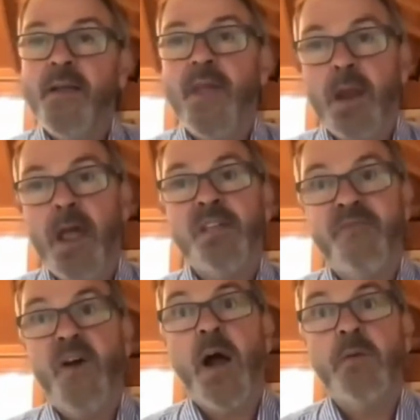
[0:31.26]
the less
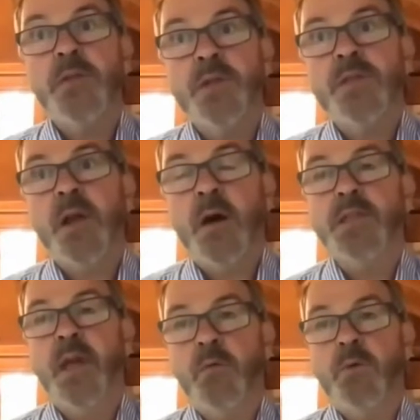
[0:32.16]
virus you start
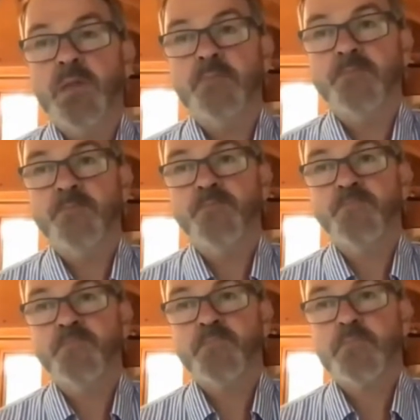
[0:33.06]
out with.
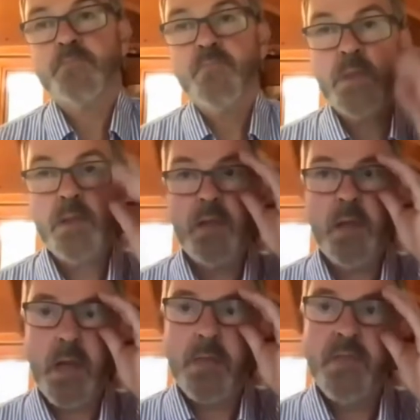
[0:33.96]

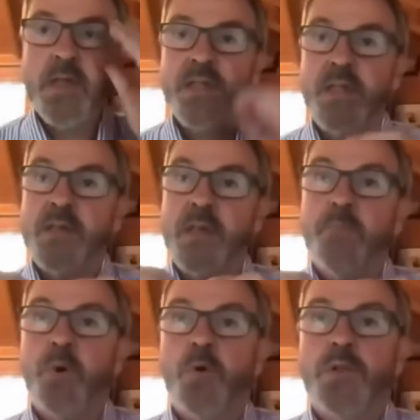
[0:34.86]
And this is
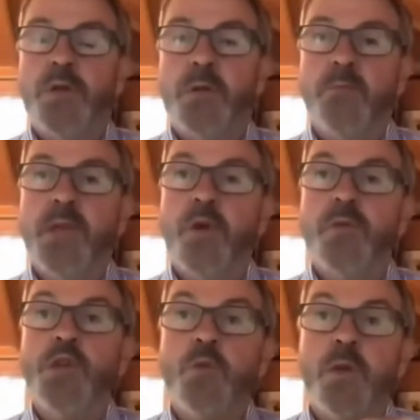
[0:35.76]
important because
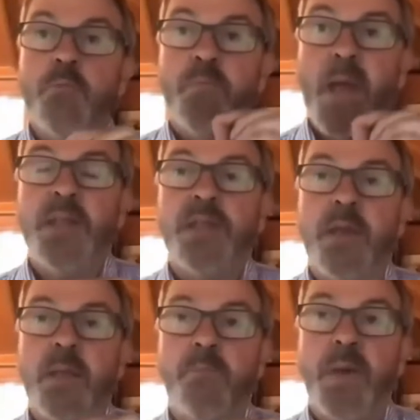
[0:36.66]
you can
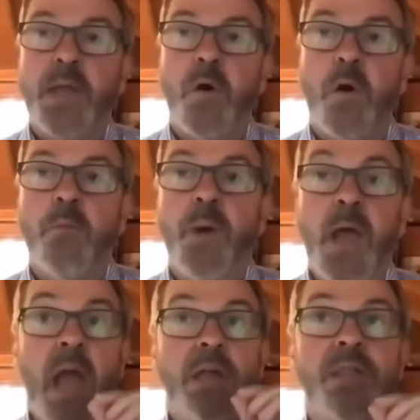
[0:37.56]
basically pick up
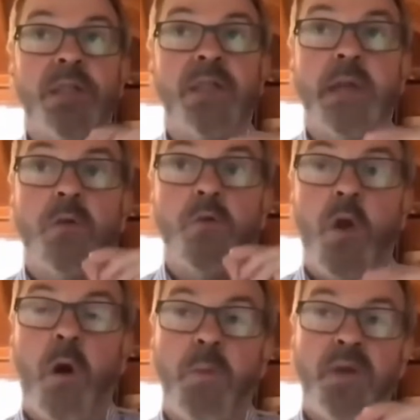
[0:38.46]
a single
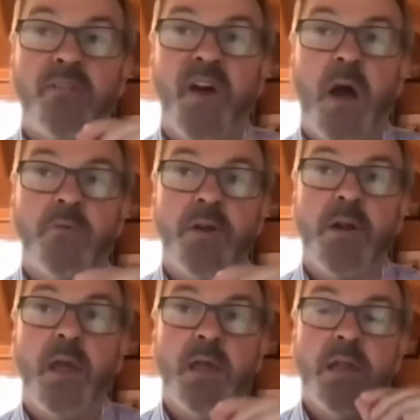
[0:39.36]
copy of
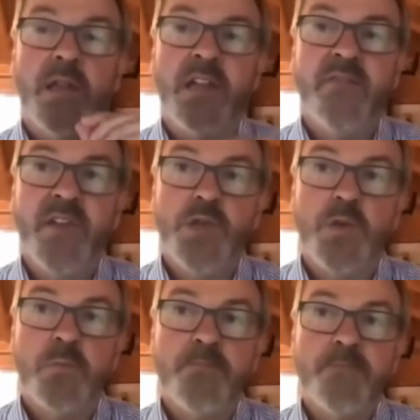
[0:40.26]
RNA in an
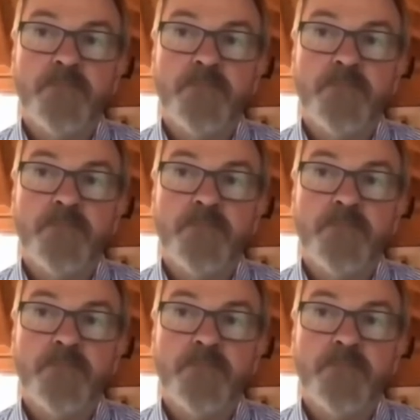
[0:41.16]
individual.